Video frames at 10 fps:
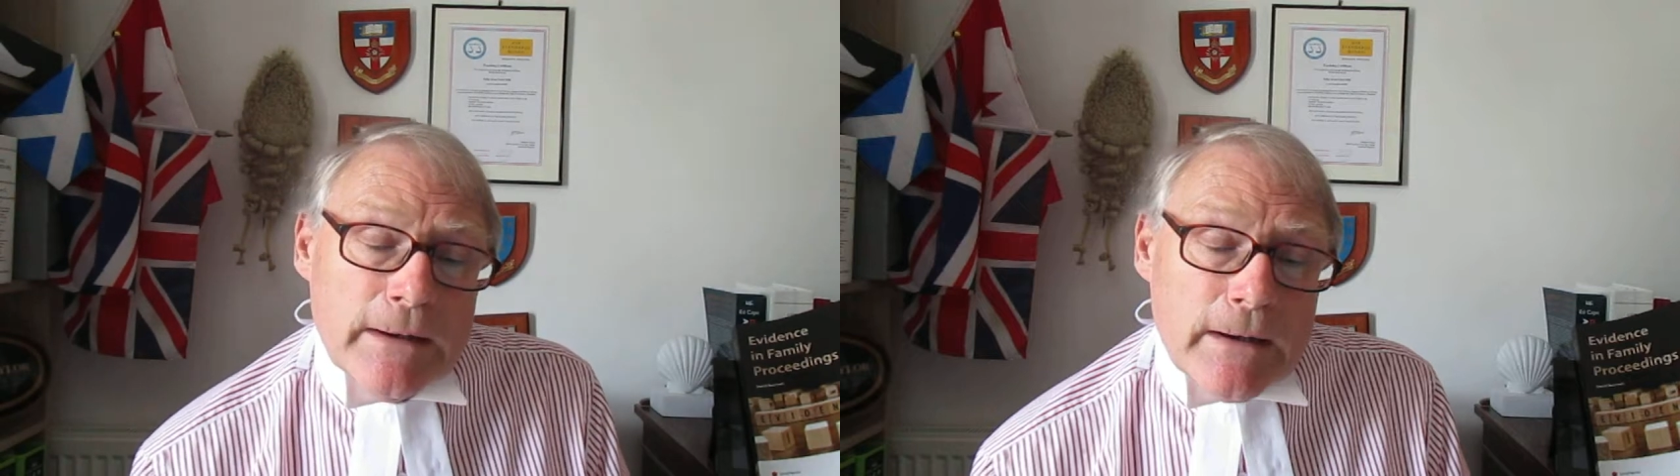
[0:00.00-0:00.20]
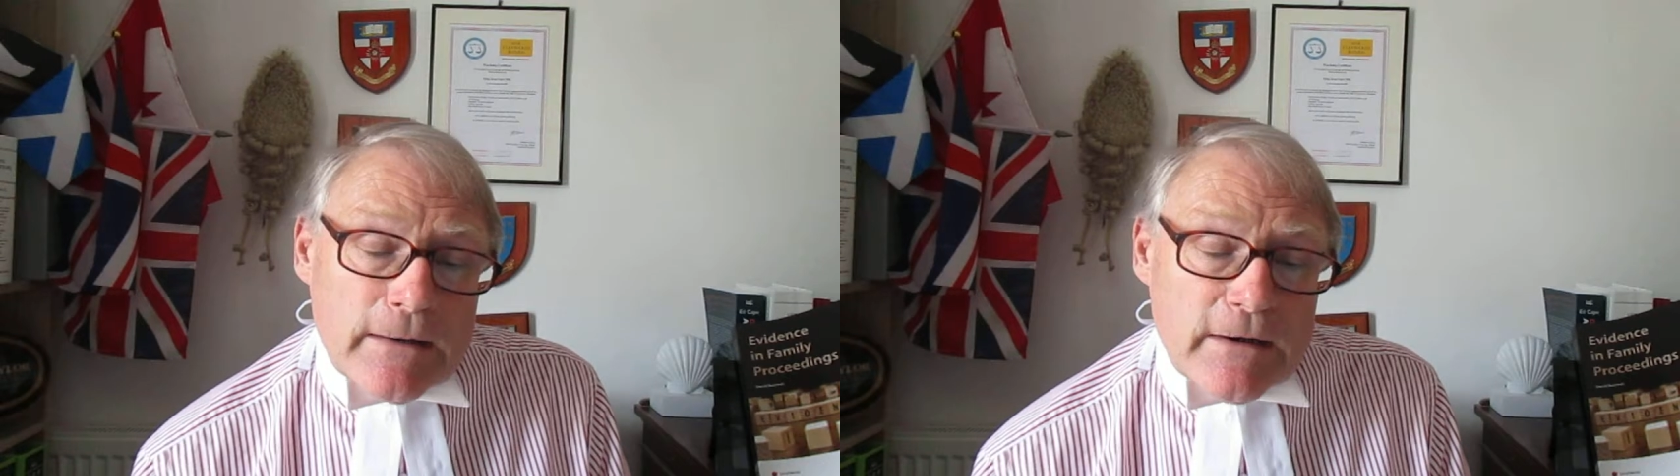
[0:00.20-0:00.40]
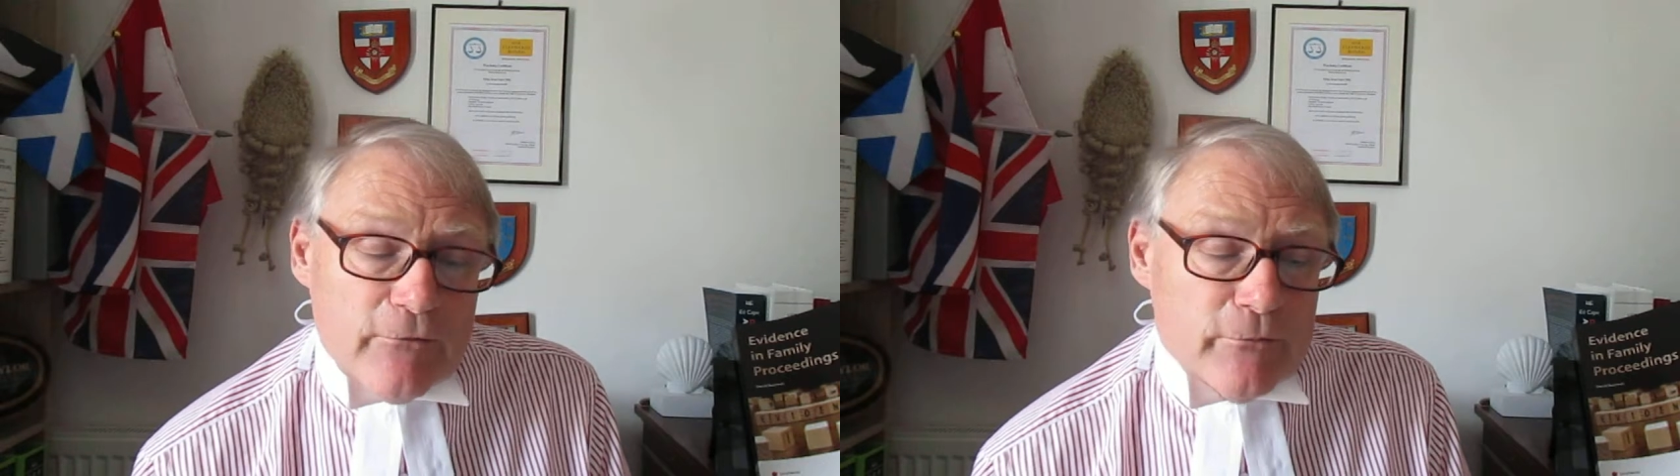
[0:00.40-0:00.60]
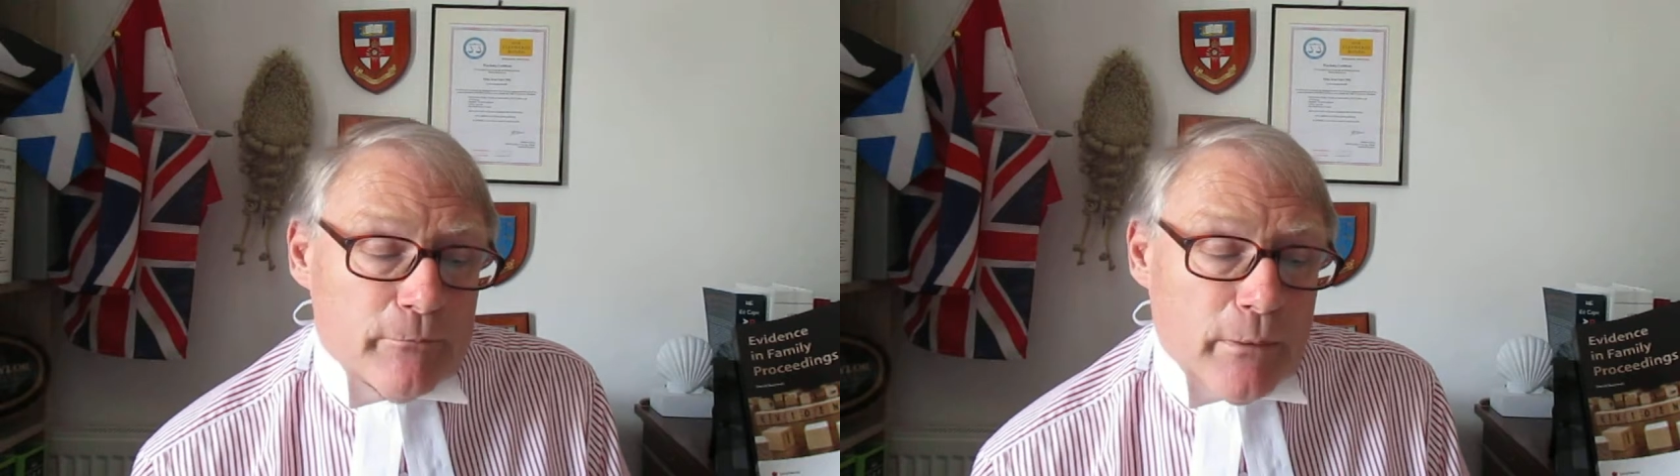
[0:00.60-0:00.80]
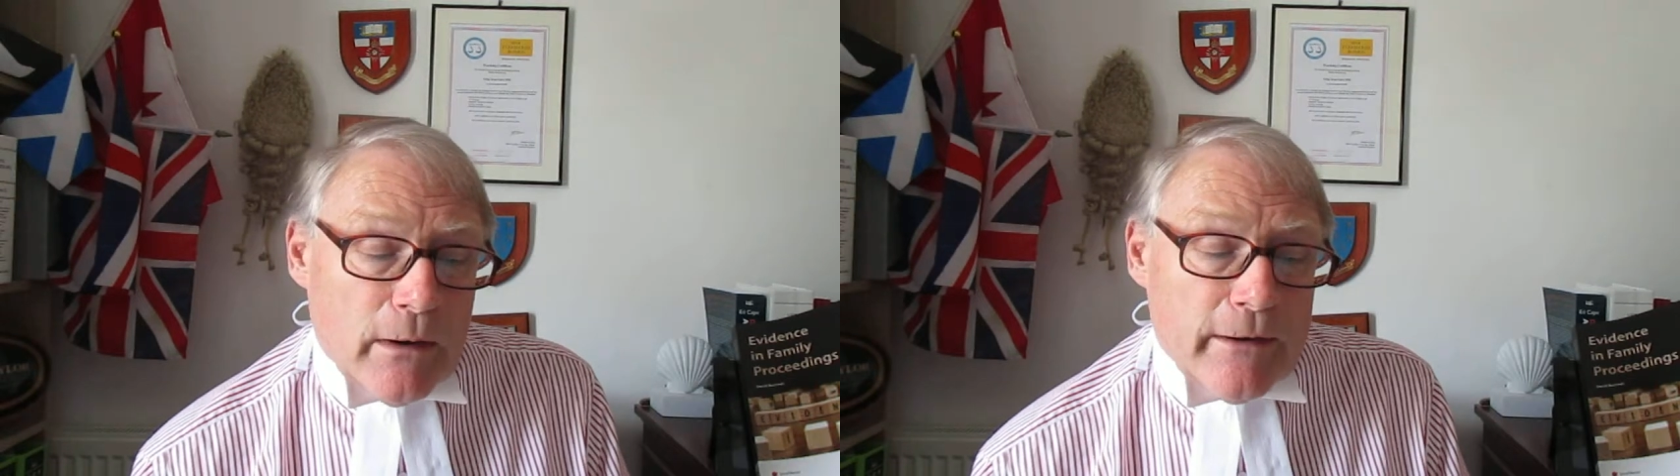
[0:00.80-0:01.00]
are governed
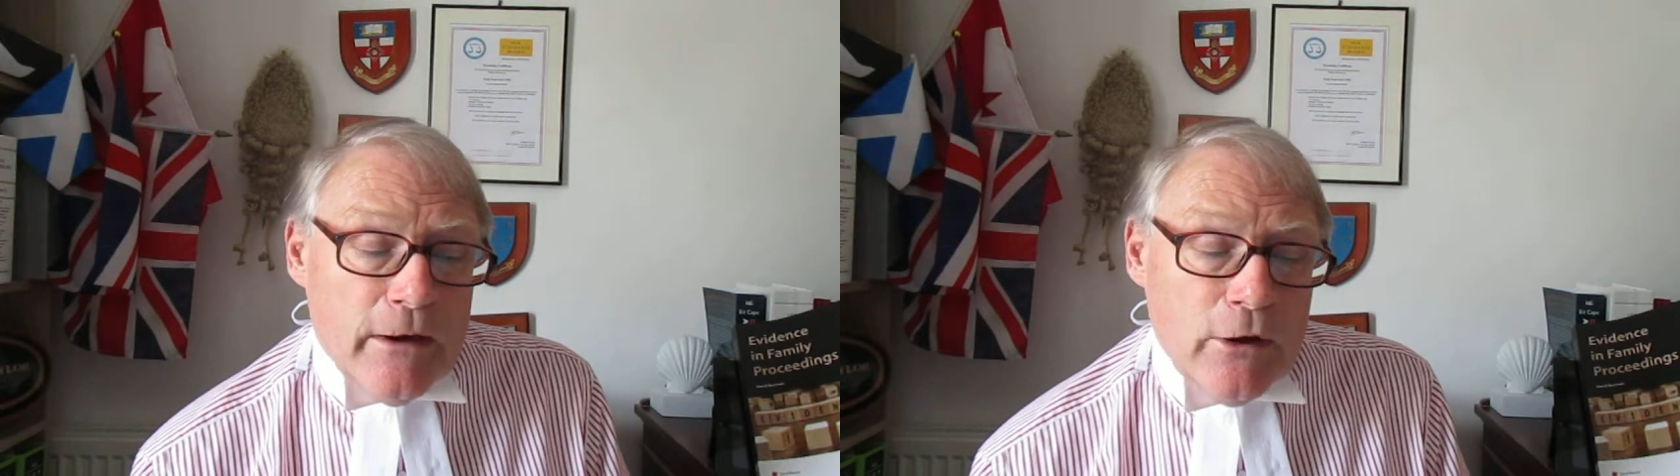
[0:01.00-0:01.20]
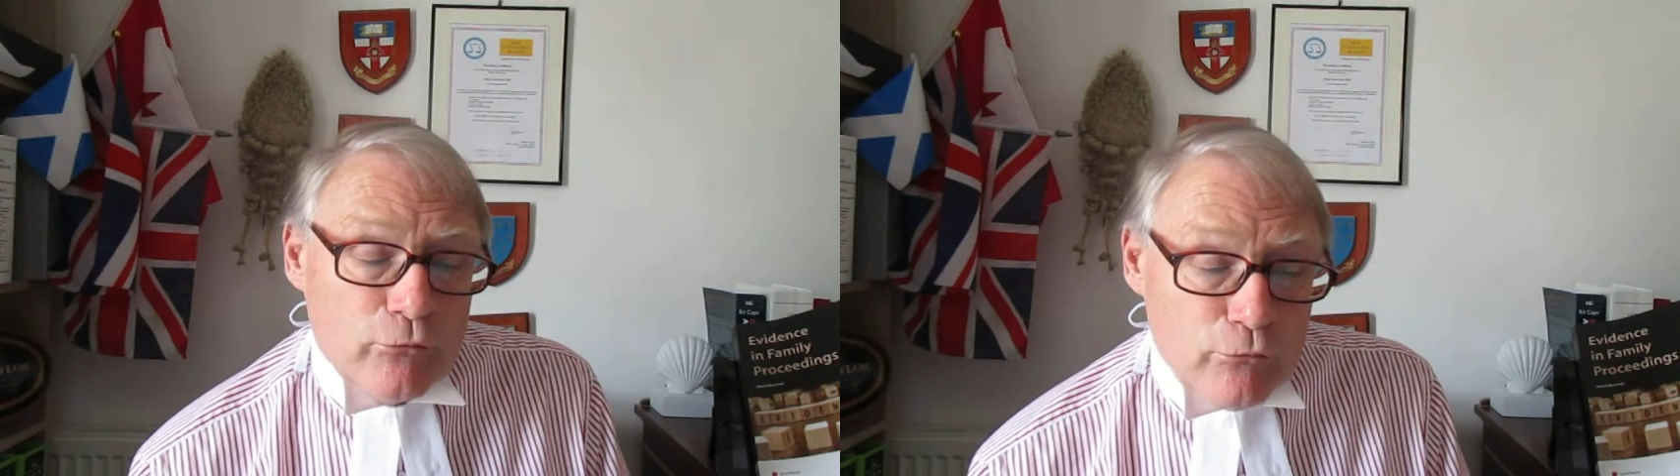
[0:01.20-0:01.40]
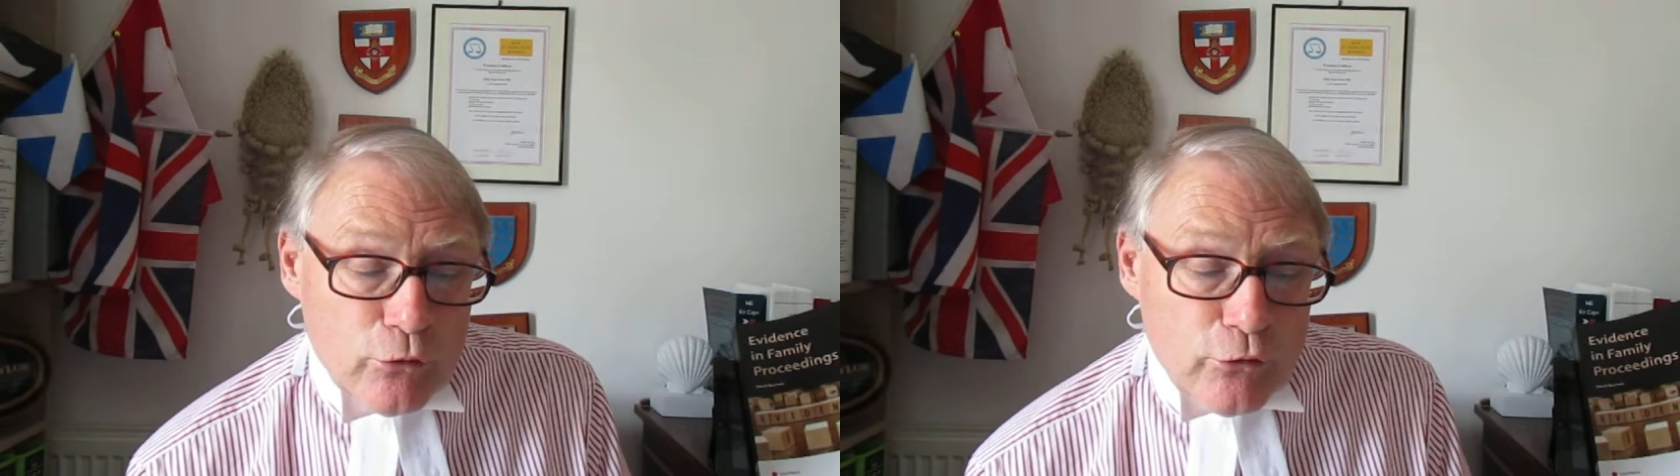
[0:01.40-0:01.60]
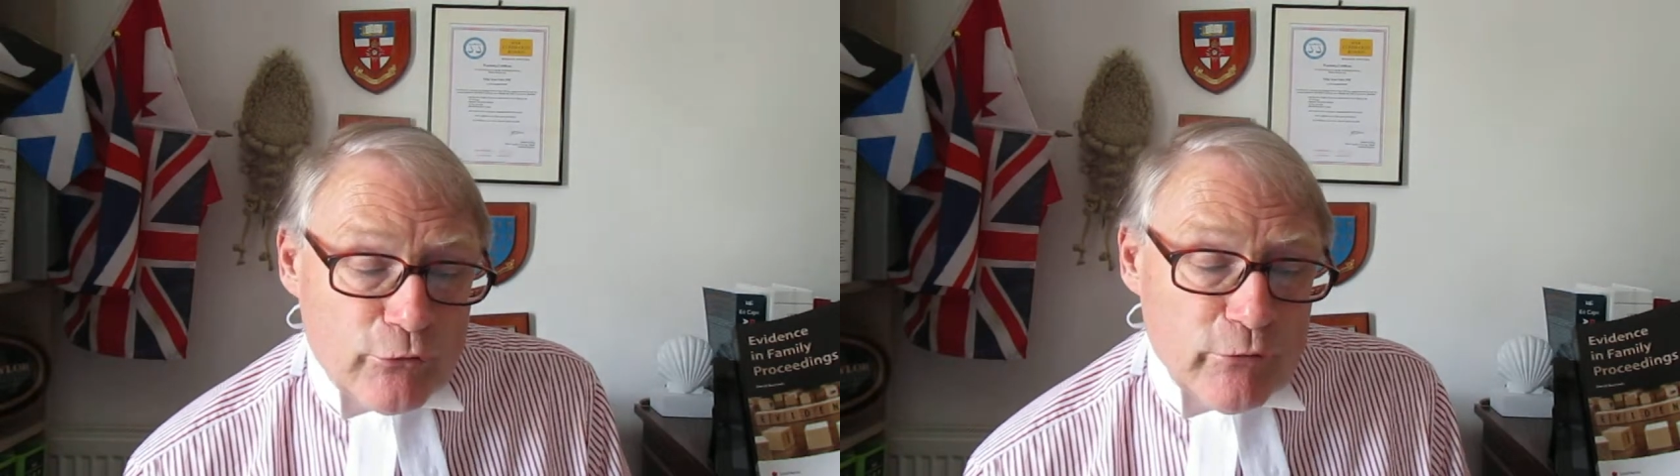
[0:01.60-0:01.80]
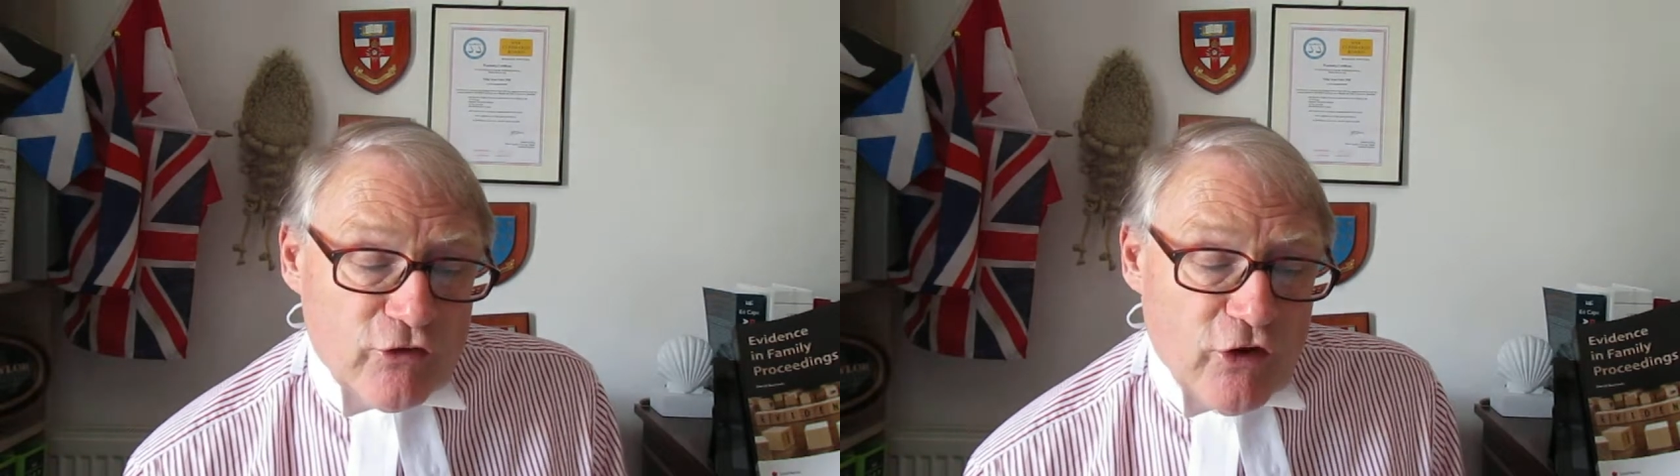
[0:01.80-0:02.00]
by rules
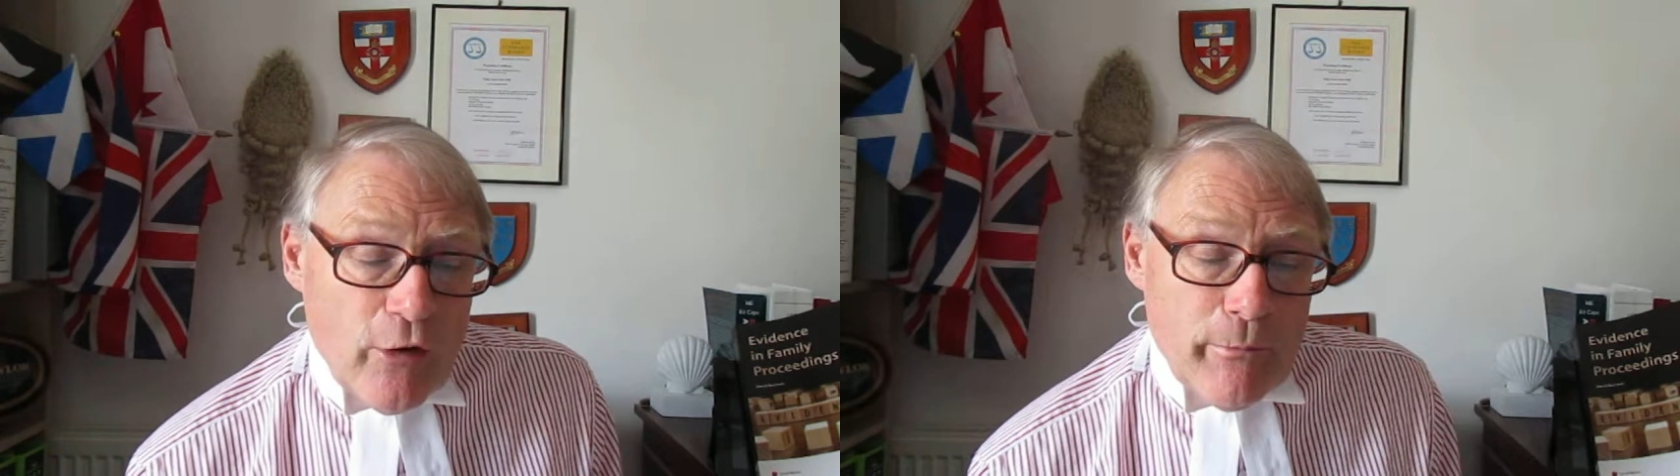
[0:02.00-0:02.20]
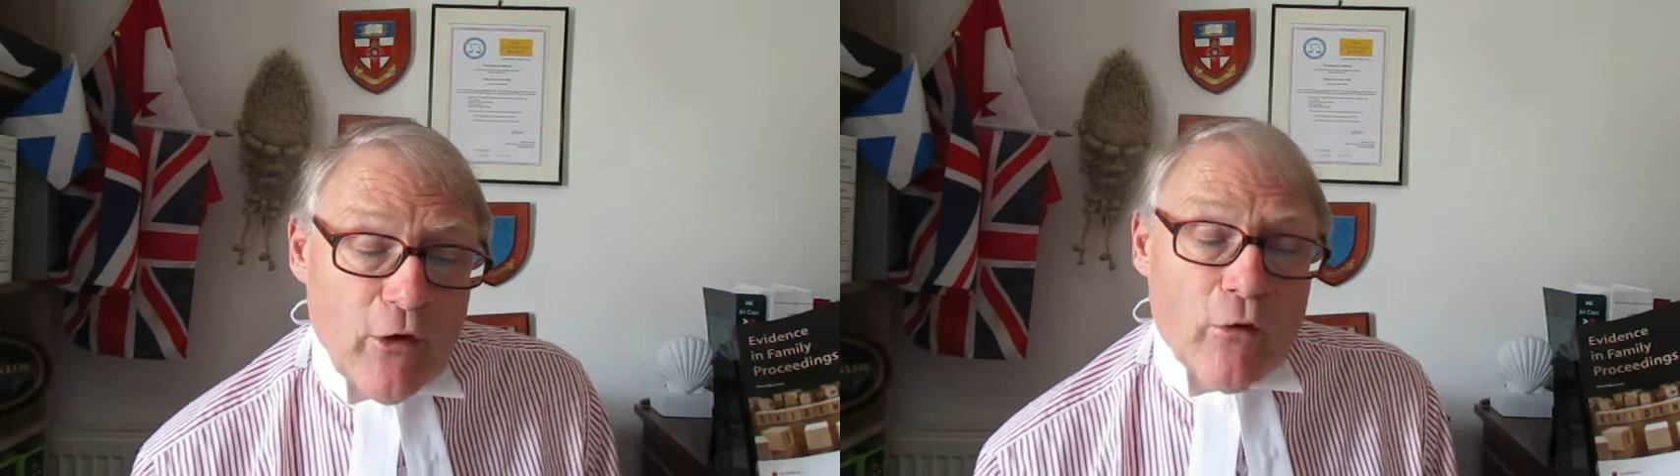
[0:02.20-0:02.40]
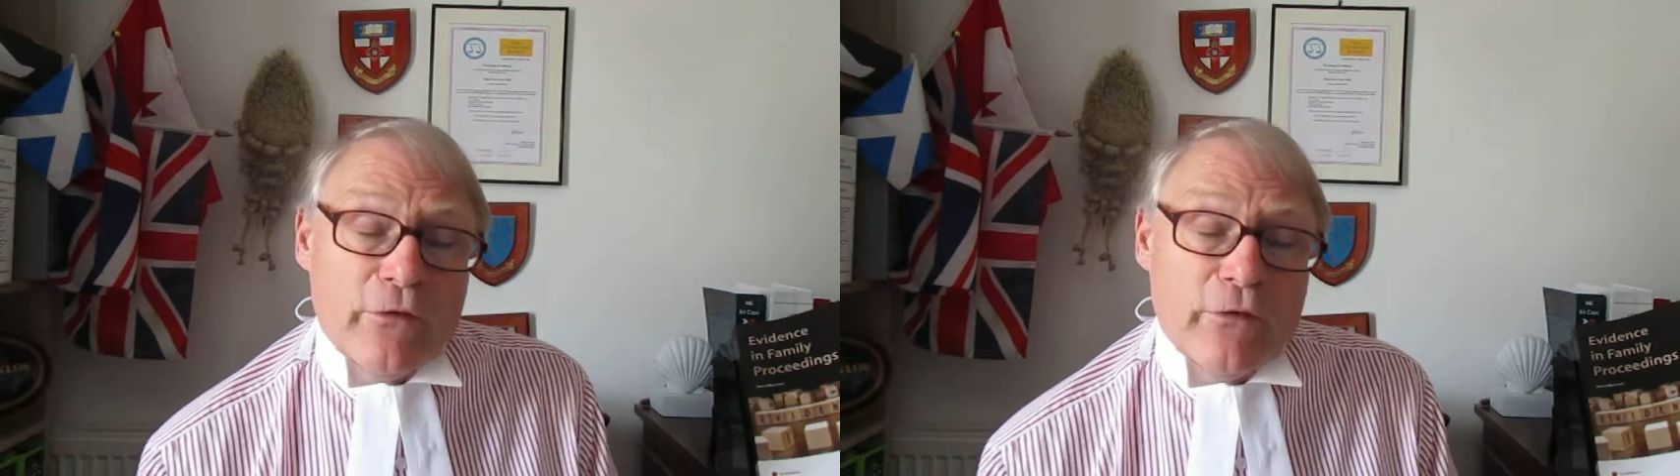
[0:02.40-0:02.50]
which go beyond